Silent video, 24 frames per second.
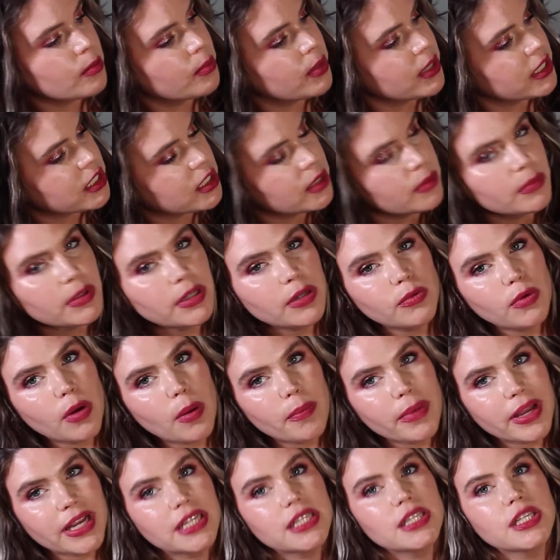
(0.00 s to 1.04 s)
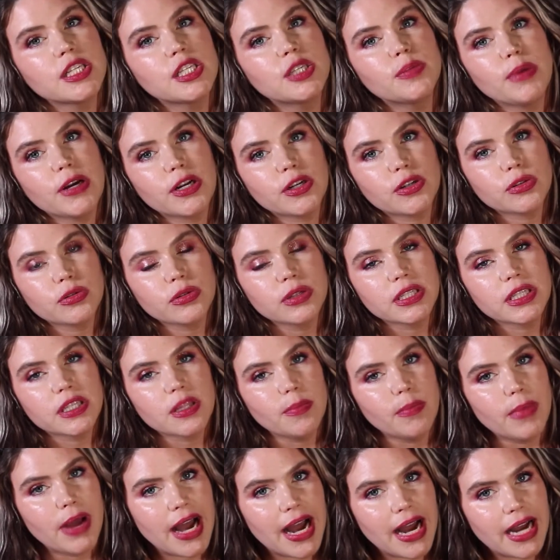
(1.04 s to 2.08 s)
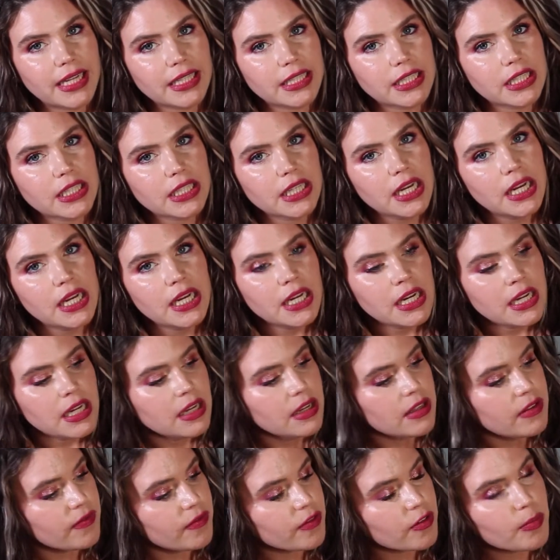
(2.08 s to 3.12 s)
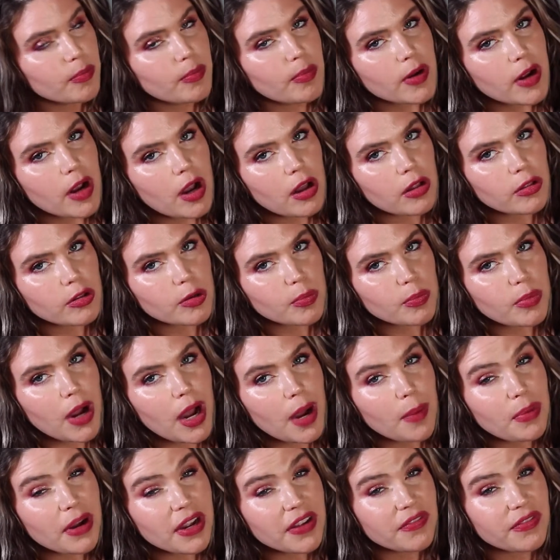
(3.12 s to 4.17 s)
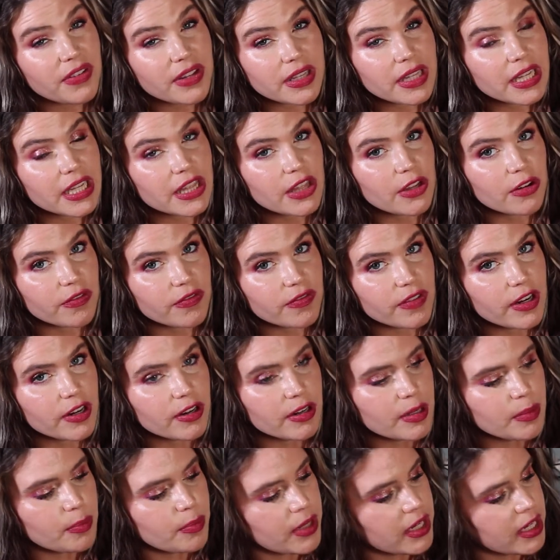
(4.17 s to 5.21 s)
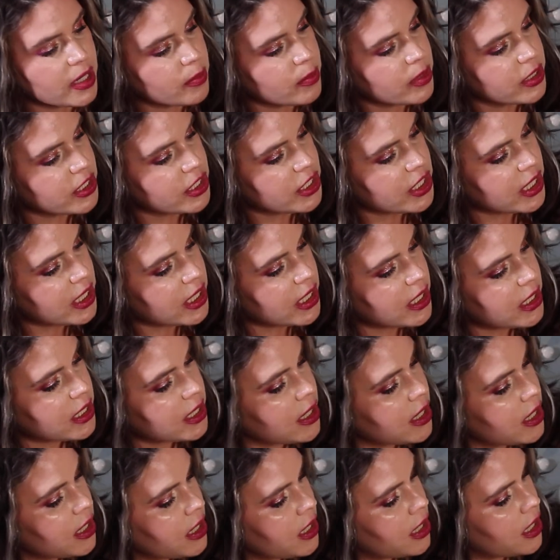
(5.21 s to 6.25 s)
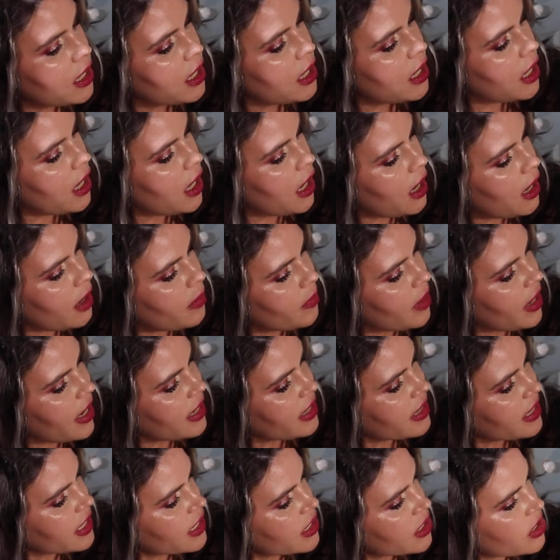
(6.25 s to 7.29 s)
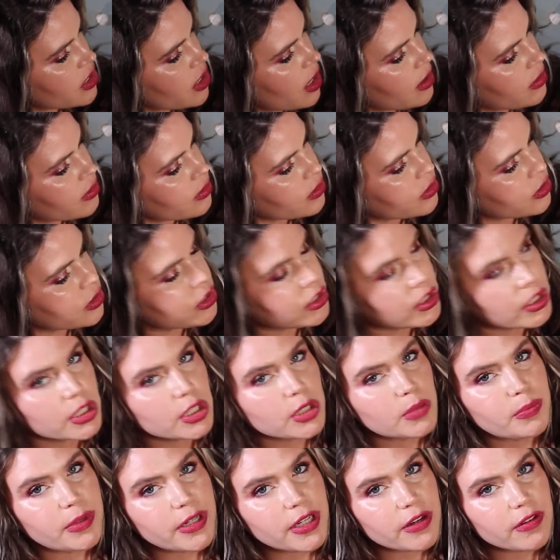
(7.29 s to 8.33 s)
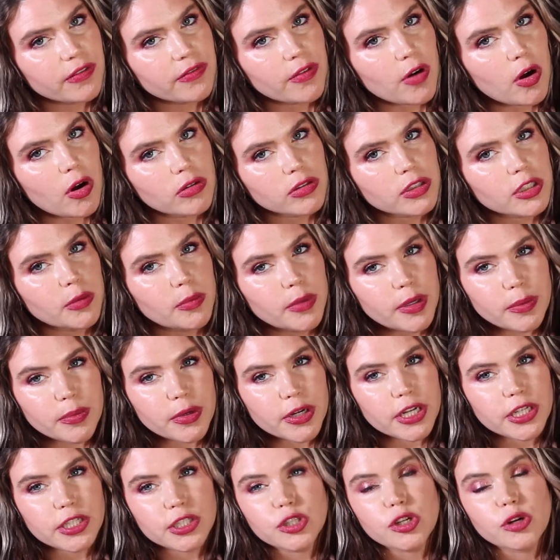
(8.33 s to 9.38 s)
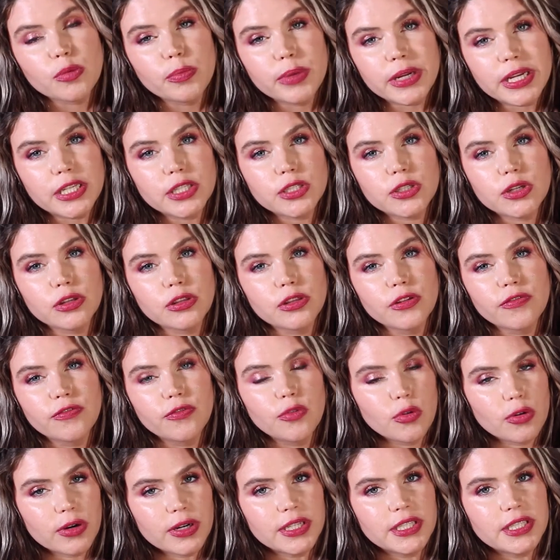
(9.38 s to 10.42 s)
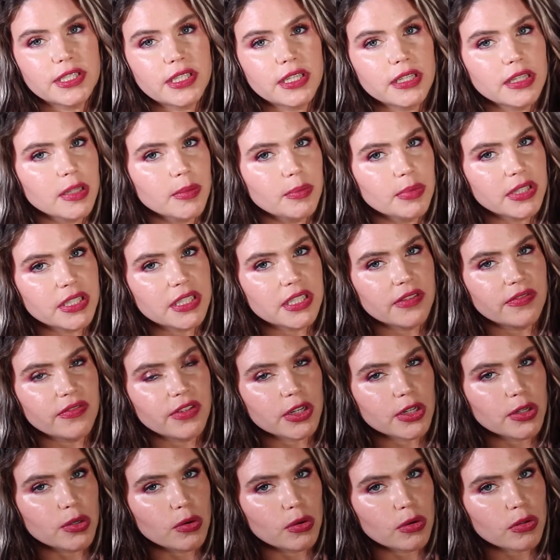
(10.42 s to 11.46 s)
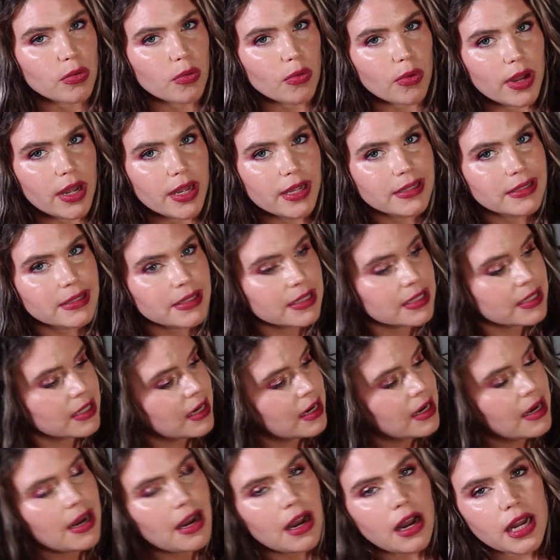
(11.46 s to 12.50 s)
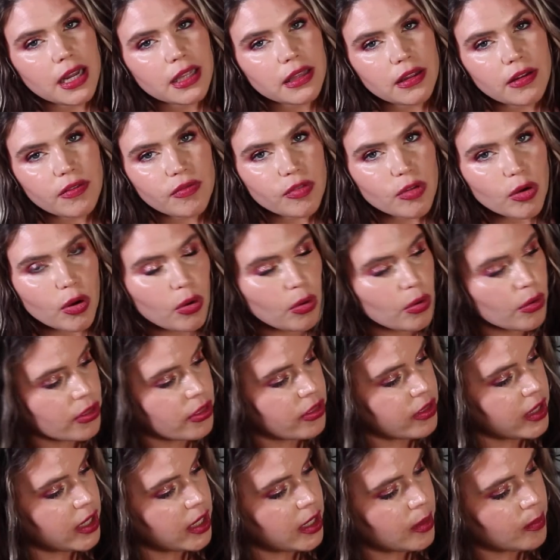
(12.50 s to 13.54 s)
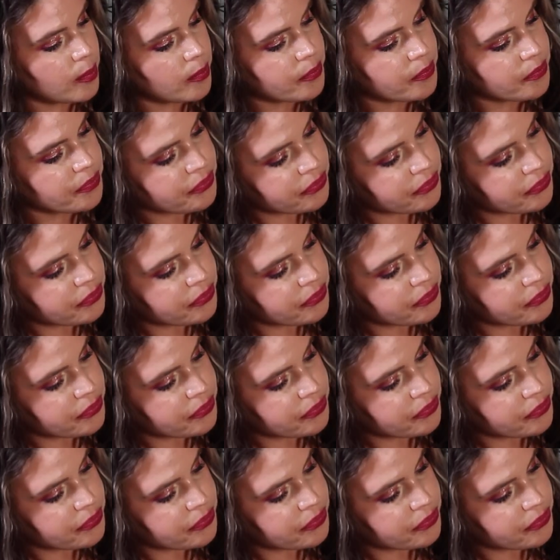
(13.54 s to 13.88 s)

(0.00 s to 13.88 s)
But to me, what makes this special is the mattes. For Colourpop, I feel like they're very pigmented. And these colors just speak fall to me because they're based on the forests in the Pacific Northwest. I love the whole theme.